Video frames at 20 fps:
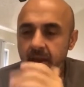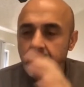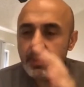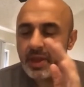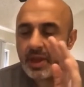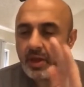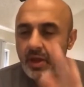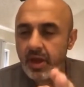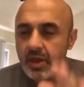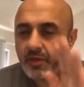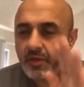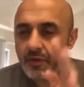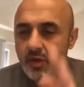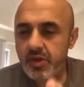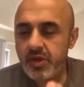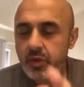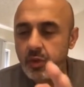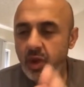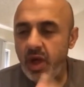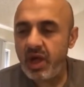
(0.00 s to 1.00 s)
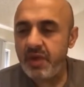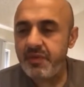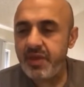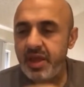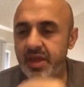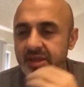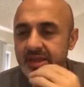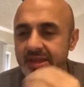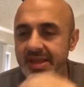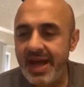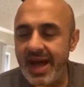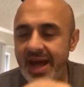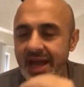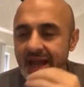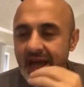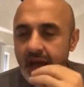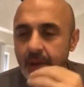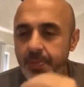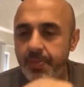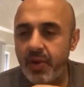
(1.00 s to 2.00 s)
Because verse 12 is not
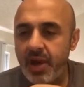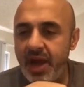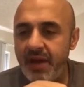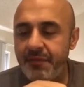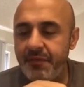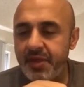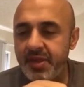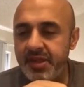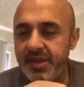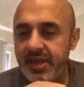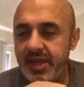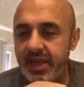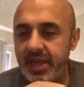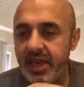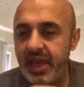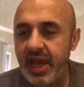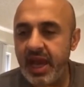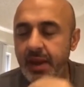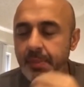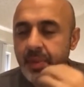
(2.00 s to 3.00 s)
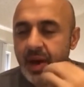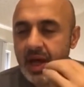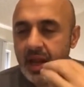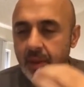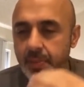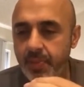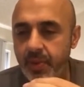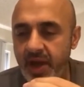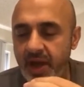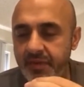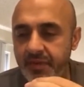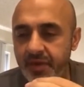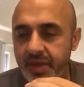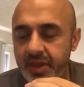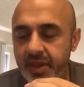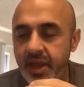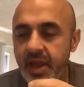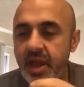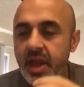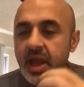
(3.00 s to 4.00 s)
a prophecy about a
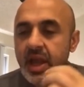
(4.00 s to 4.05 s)
prophet.